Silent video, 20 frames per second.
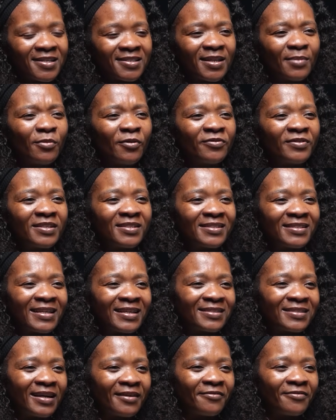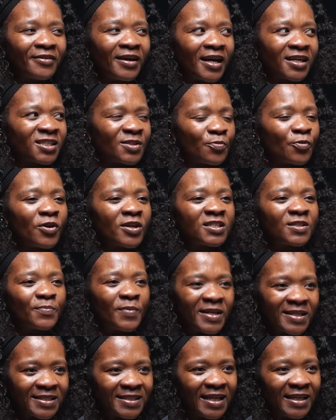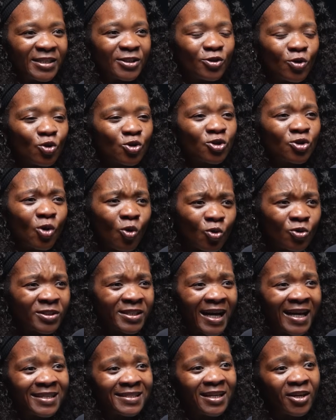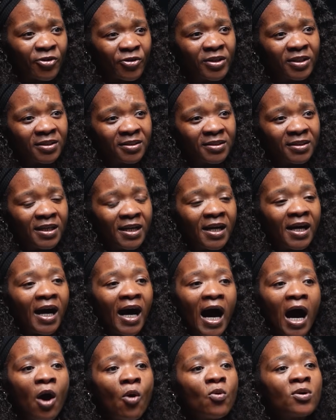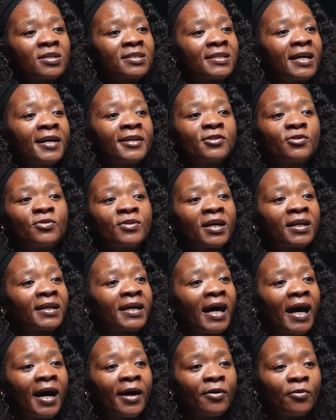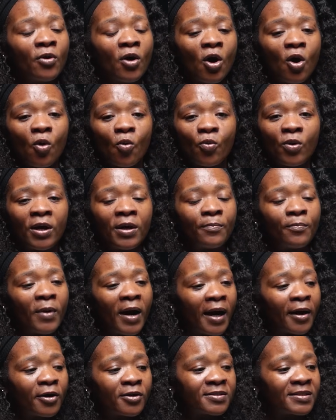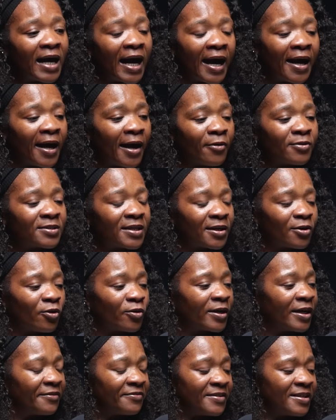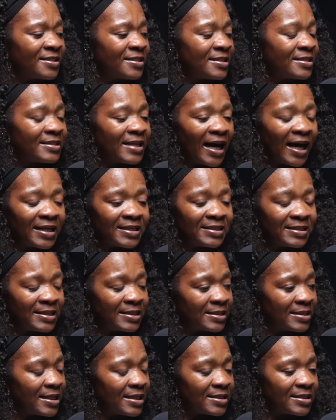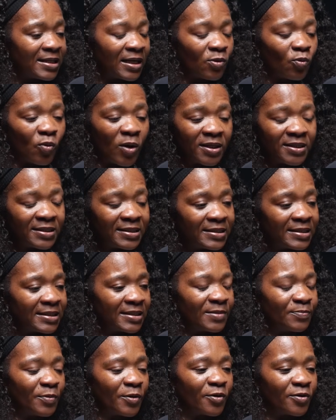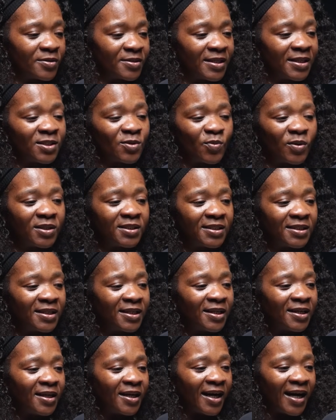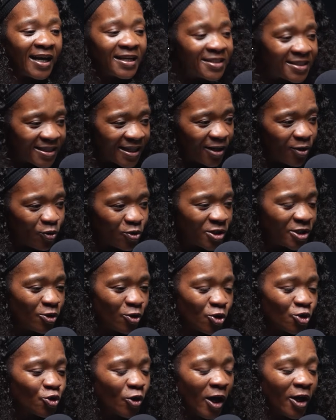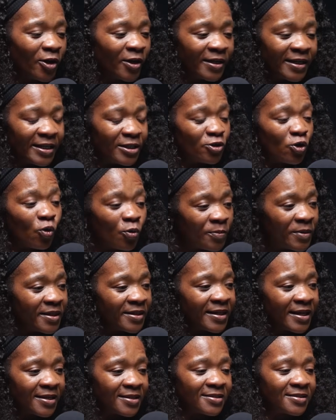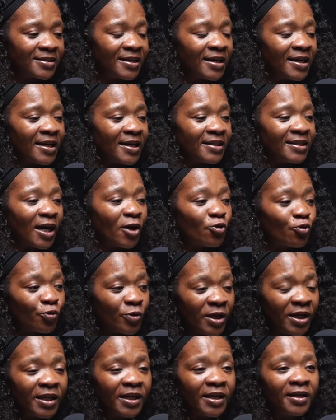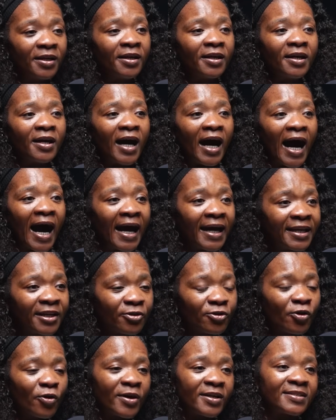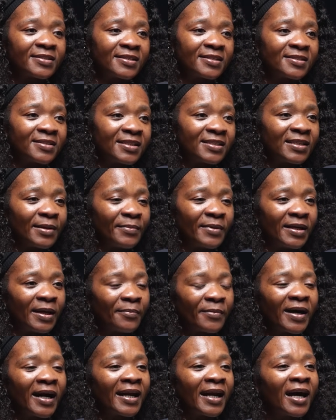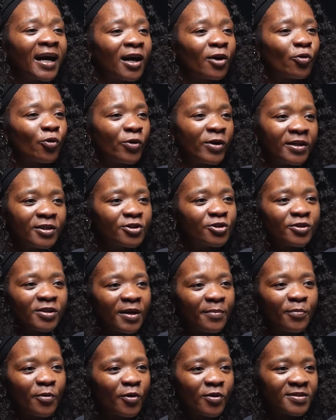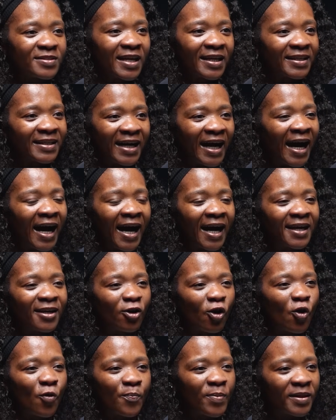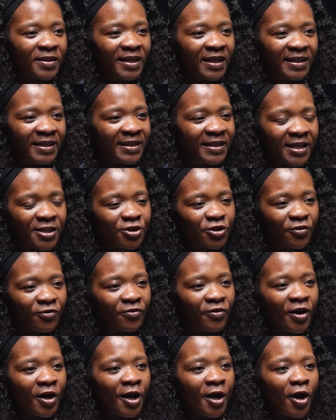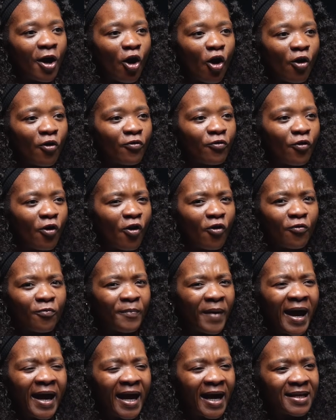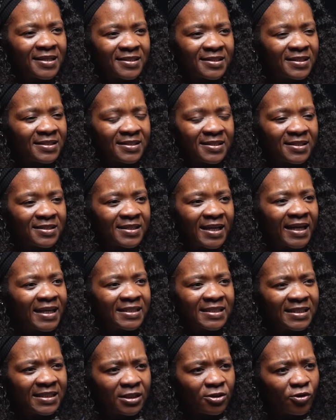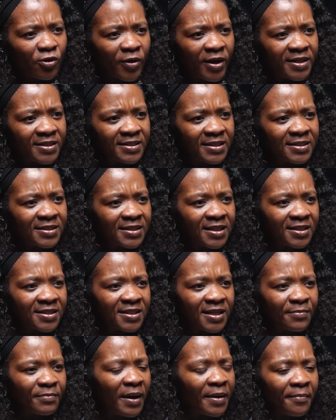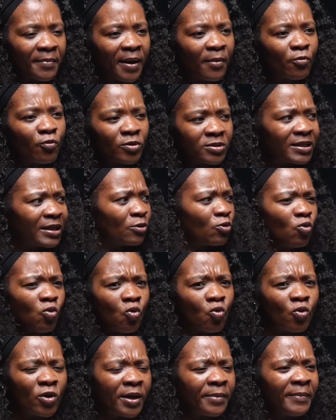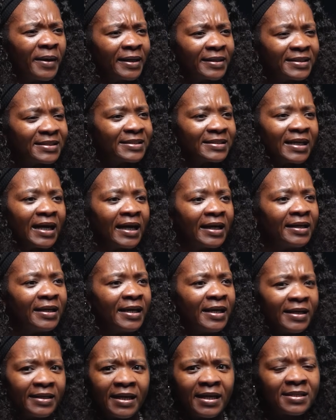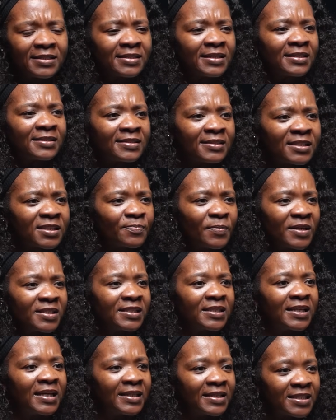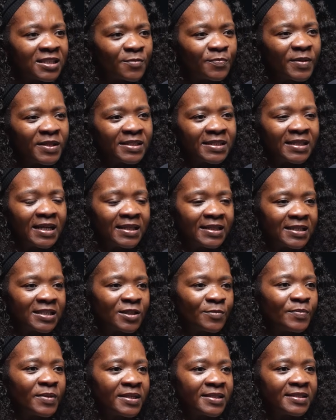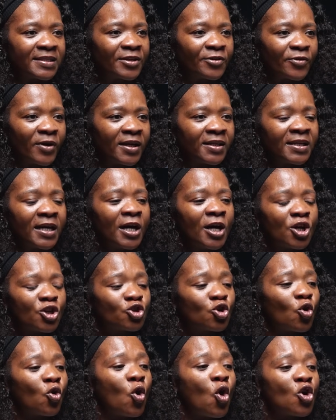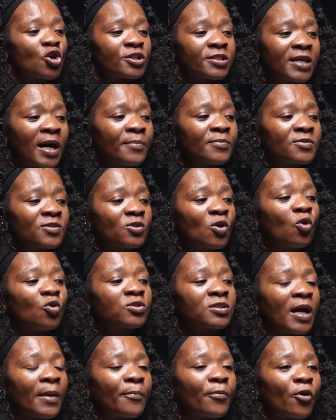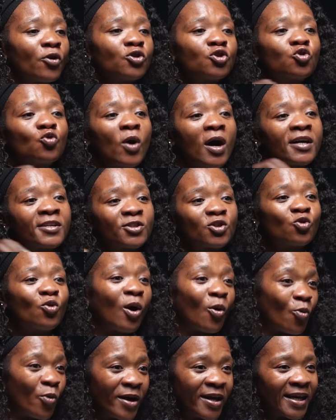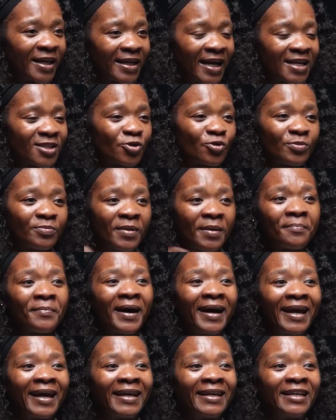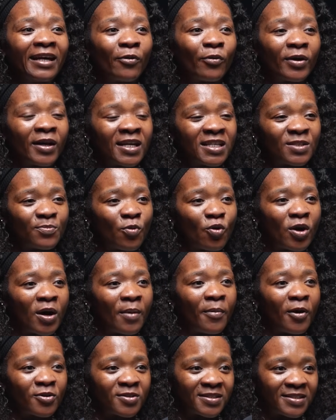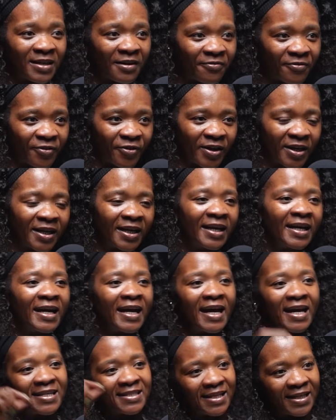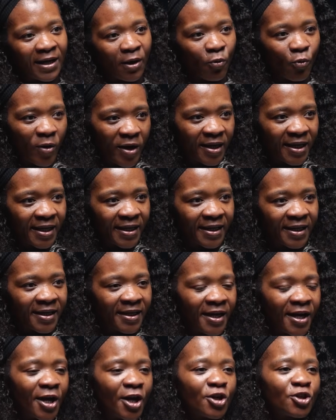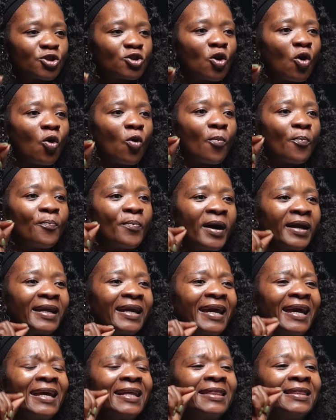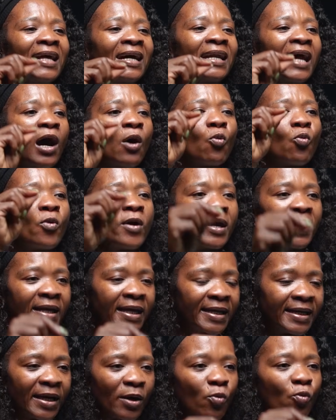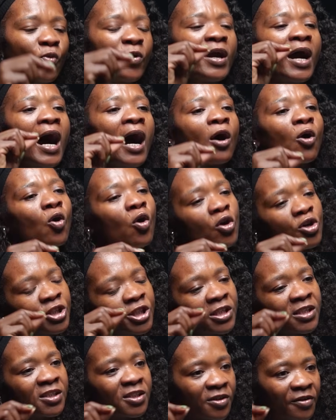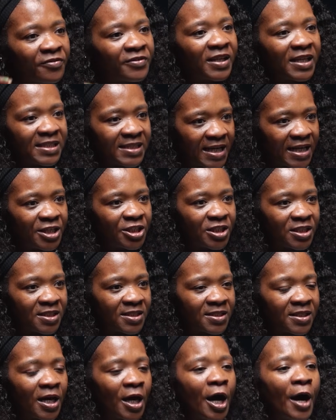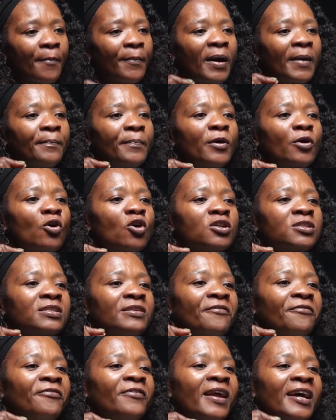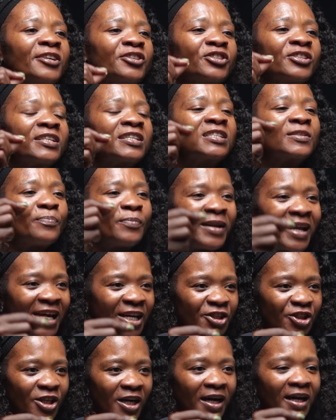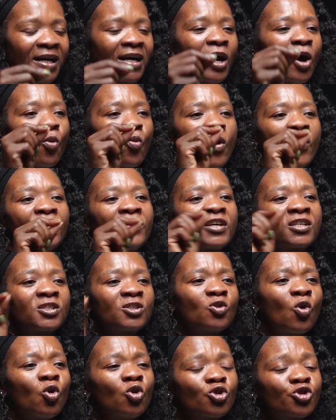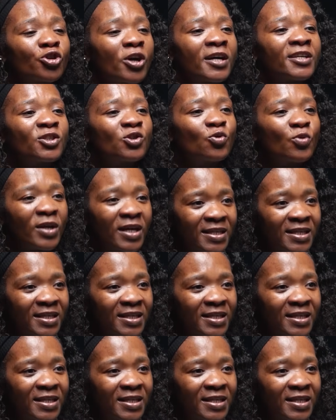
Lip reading: Some of these things I've experienced personally. So soul ties are real. I was tied to that guy. Because I was like, okay, if this is the ancestors that want this, because that's what Khanshalo Chilo Johalan, he told me things that really I didn't know existed. I mean, I'm Garanga Queen today because that guy opened the lineage of my ancestors that I didn't know existed. And my mom was like, ooh, Kimang, this guy. Yes, there's this person and this person and this person, right? So some souls are brought to us to awaken us. Remember earlier when I spoke about suffering as an awakening? So, but in that awakening, we are cautioned of the dangers. But because the flesh seeks pleasure, when the soul tries to